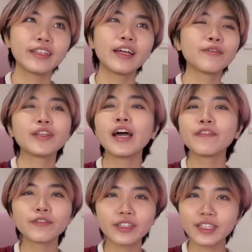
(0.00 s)
I
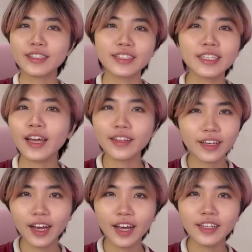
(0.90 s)
never really see any
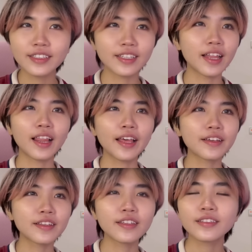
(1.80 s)
guys that
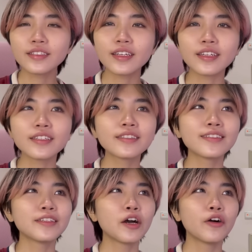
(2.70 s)
like these things,
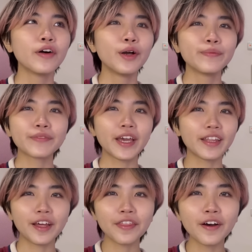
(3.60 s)
you know? And
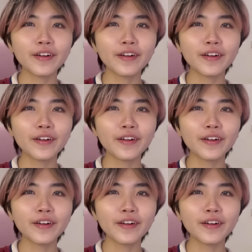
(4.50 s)
I thought